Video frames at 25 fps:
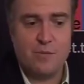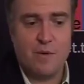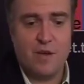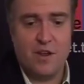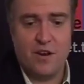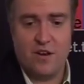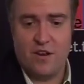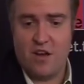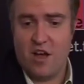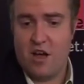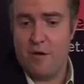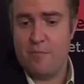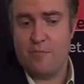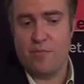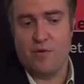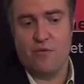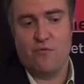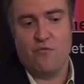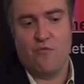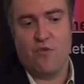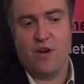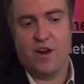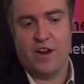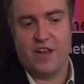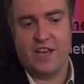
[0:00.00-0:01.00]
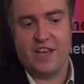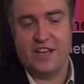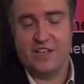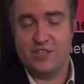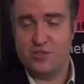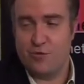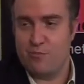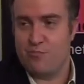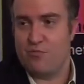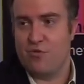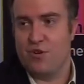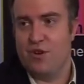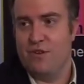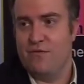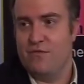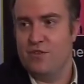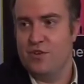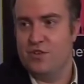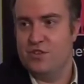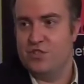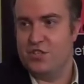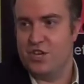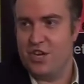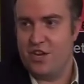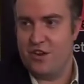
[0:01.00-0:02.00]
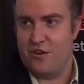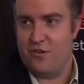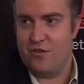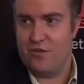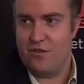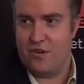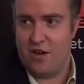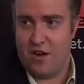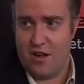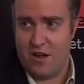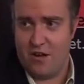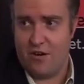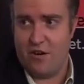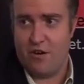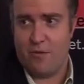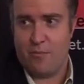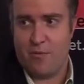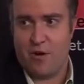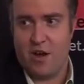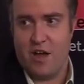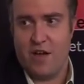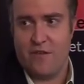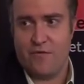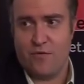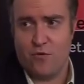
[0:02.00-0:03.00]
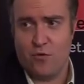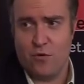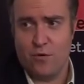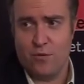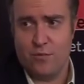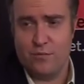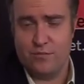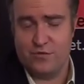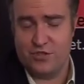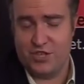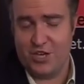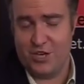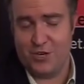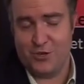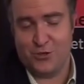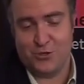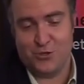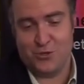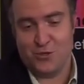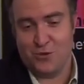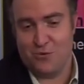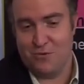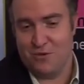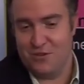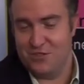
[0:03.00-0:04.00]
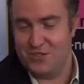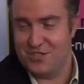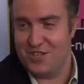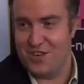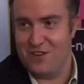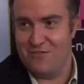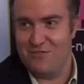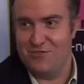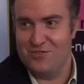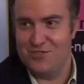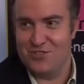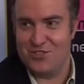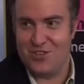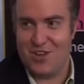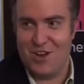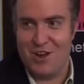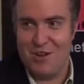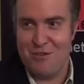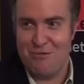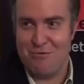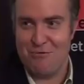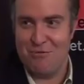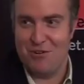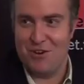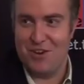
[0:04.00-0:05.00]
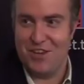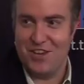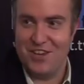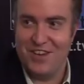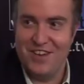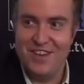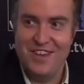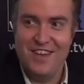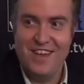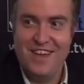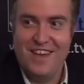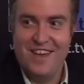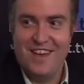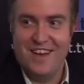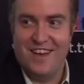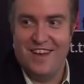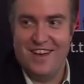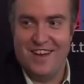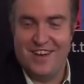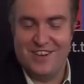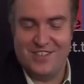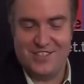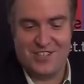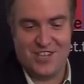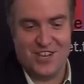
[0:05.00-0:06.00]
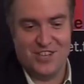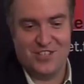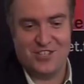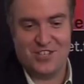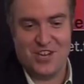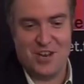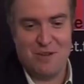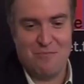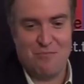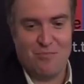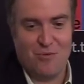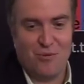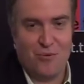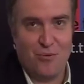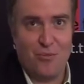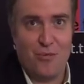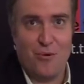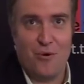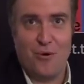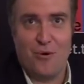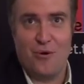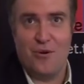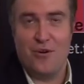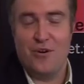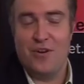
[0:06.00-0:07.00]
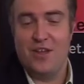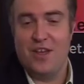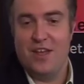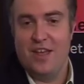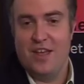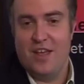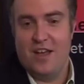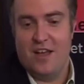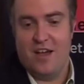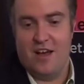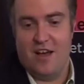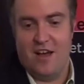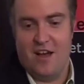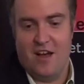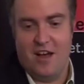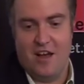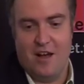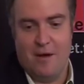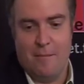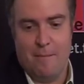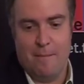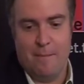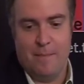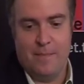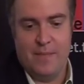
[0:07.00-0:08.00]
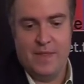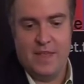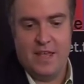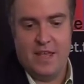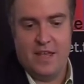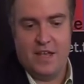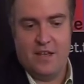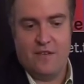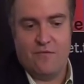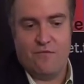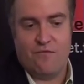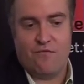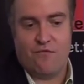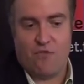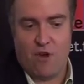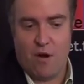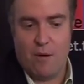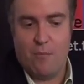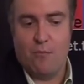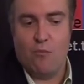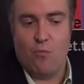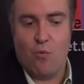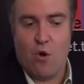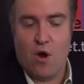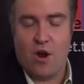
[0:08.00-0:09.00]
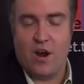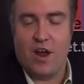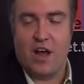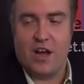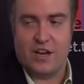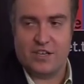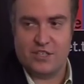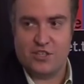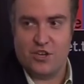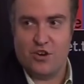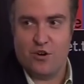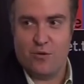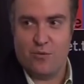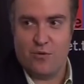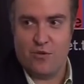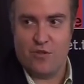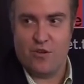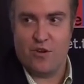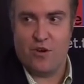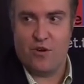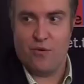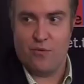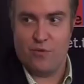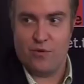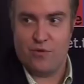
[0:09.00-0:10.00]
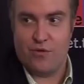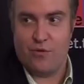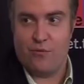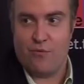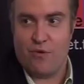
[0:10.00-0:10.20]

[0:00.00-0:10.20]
been up and running as a preview channel on our platform, channel 217, Sky3D, since April 3rd. From 1 October, though, with the